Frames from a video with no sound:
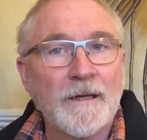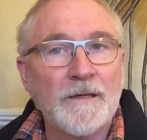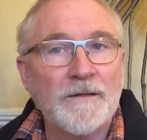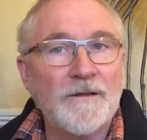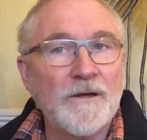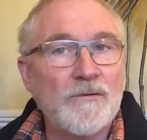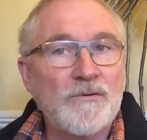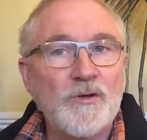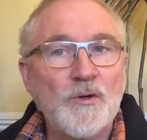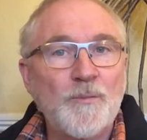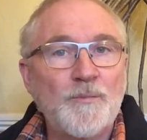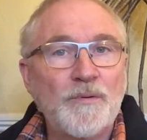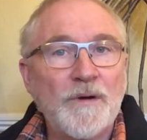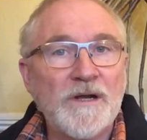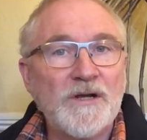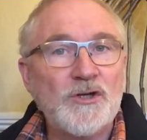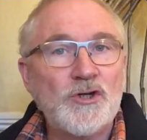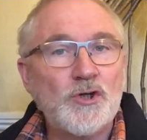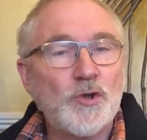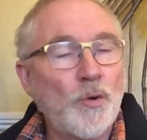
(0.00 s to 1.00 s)
Though you
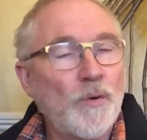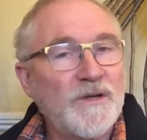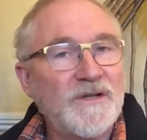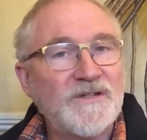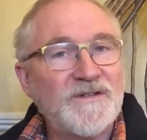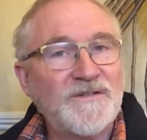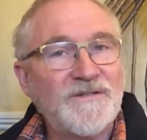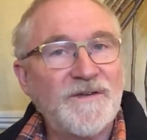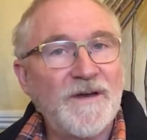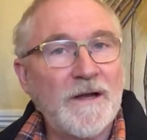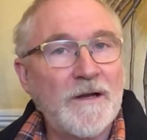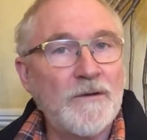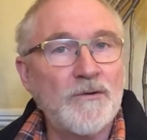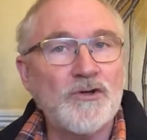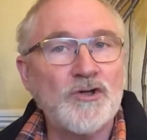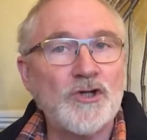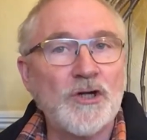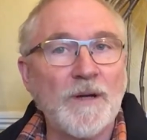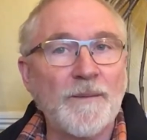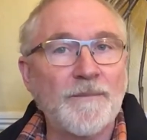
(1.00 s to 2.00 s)
bring choice
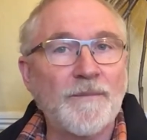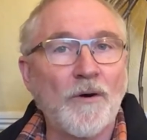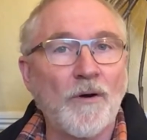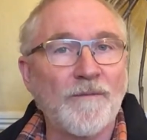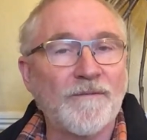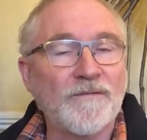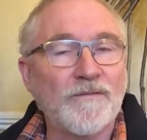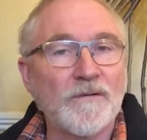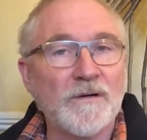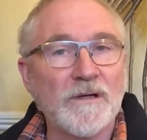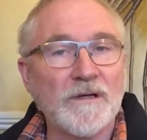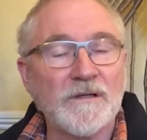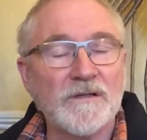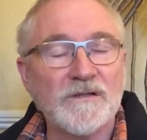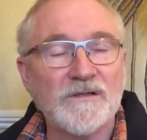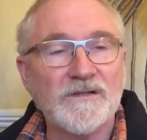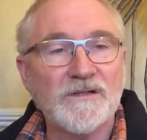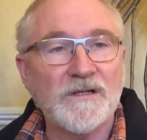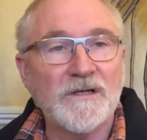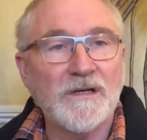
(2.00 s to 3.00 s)
fellowship
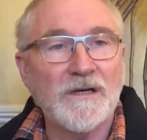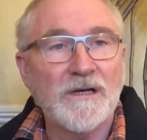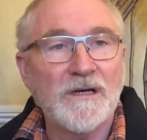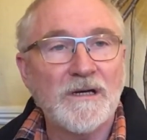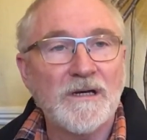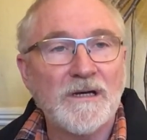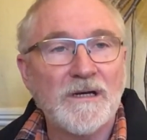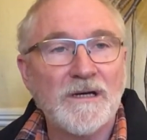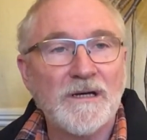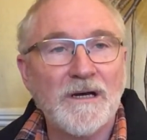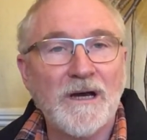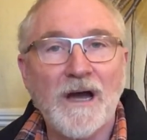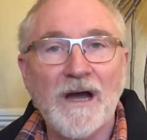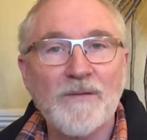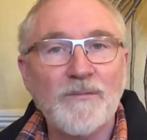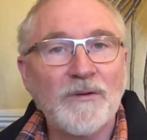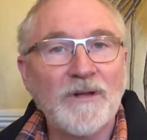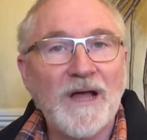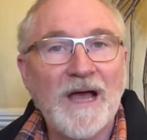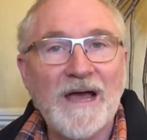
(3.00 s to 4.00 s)
offerings, I
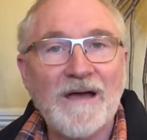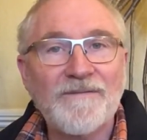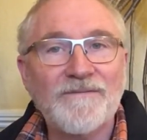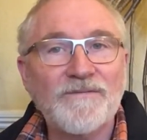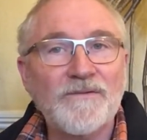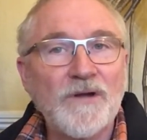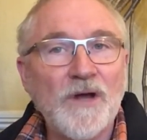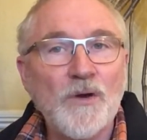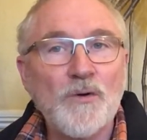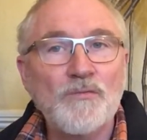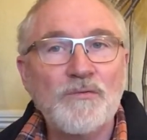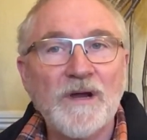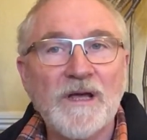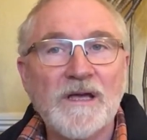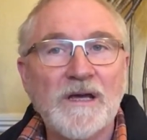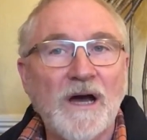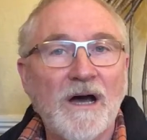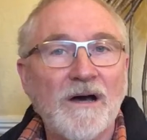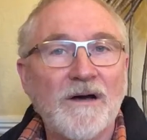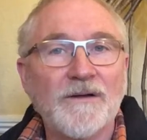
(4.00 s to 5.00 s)
will have no
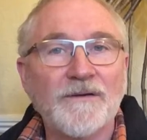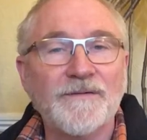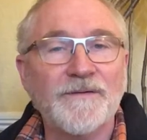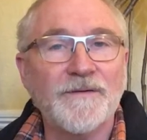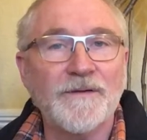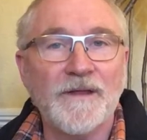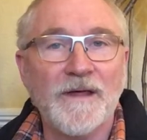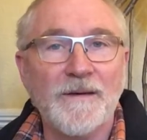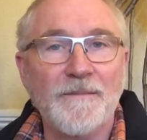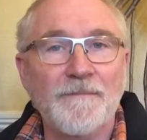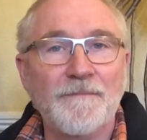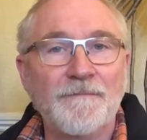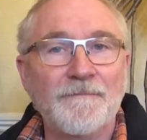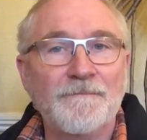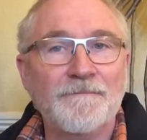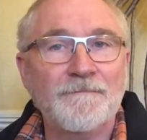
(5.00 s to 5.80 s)
regard for them.